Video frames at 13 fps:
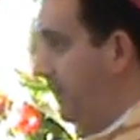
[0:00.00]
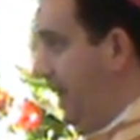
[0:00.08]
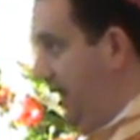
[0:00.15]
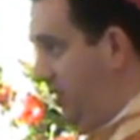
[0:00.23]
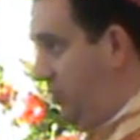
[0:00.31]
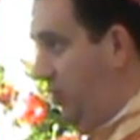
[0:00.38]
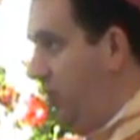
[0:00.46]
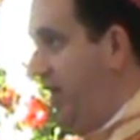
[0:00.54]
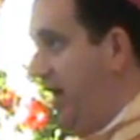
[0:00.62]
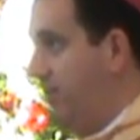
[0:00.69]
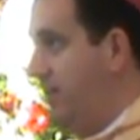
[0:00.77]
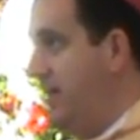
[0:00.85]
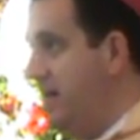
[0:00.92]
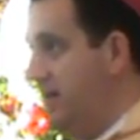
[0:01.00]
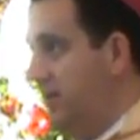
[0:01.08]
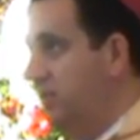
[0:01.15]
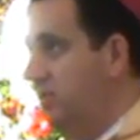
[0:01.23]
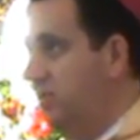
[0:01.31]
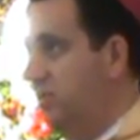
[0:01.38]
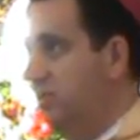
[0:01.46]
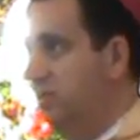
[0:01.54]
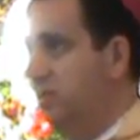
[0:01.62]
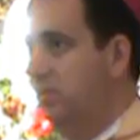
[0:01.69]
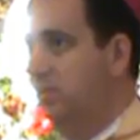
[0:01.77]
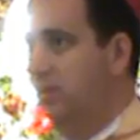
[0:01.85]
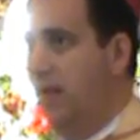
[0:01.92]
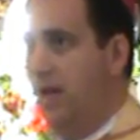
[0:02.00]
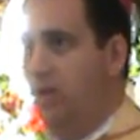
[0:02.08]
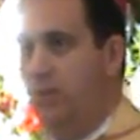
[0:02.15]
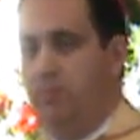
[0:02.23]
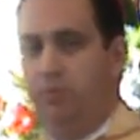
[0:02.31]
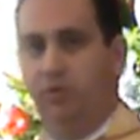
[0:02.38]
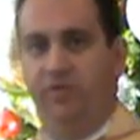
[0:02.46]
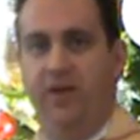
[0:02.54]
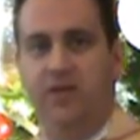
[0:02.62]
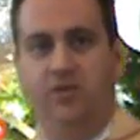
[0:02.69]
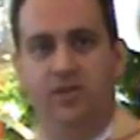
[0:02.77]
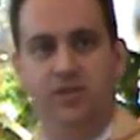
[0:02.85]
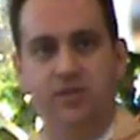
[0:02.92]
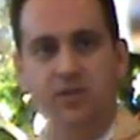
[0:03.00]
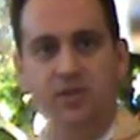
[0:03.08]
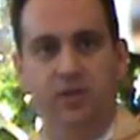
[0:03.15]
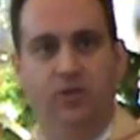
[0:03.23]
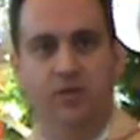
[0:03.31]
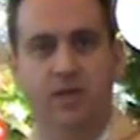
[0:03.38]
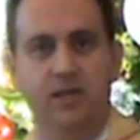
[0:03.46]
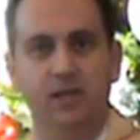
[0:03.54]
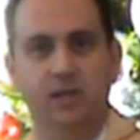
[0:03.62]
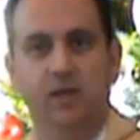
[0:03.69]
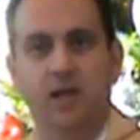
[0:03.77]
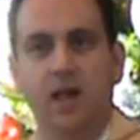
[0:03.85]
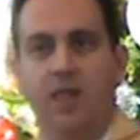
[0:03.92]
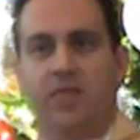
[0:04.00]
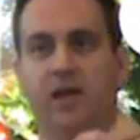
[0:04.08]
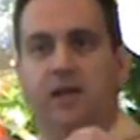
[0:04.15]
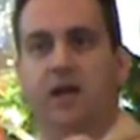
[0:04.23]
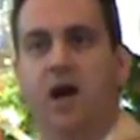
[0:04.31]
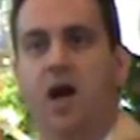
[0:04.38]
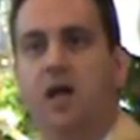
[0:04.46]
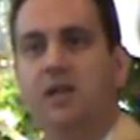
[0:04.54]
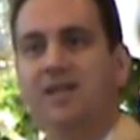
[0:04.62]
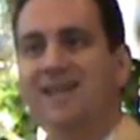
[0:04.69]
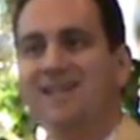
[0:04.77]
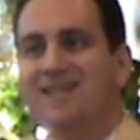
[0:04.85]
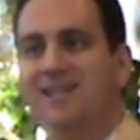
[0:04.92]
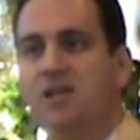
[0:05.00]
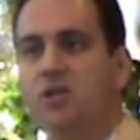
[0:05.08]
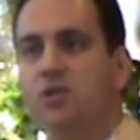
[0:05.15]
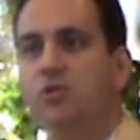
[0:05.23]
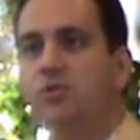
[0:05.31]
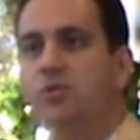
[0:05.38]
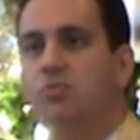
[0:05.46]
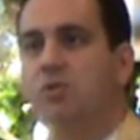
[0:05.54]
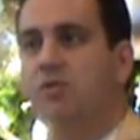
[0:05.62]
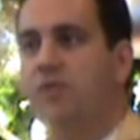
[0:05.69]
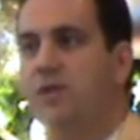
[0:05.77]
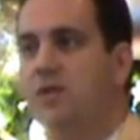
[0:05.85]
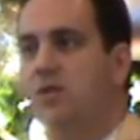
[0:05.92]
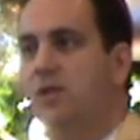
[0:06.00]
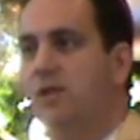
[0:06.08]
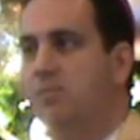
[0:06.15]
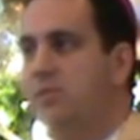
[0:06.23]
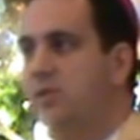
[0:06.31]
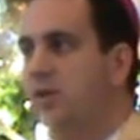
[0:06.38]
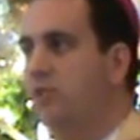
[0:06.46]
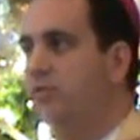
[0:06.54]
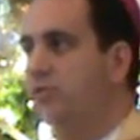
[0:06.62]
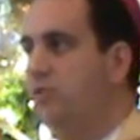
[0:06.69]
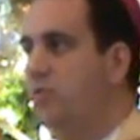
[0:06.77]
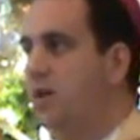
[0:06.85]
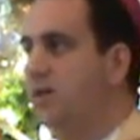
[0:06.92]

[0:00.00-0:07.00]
And so that means, and we profess this in the Creed, that God continues to reveal himself to